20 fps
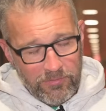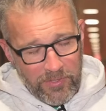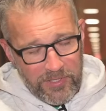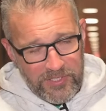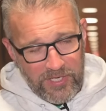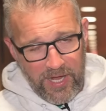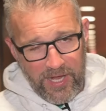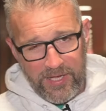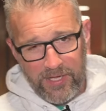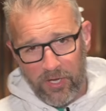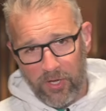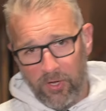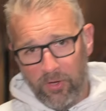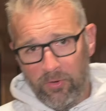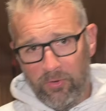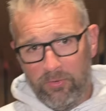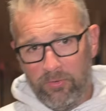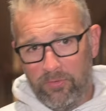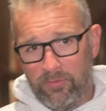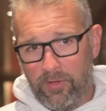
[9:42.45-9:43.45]
which I
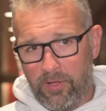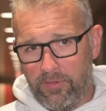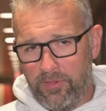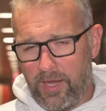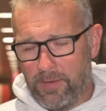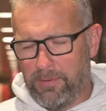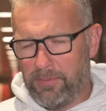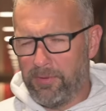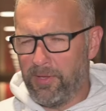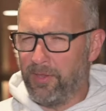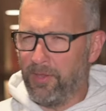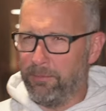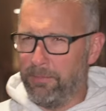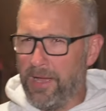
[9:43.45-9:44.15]
know a lot of people are like,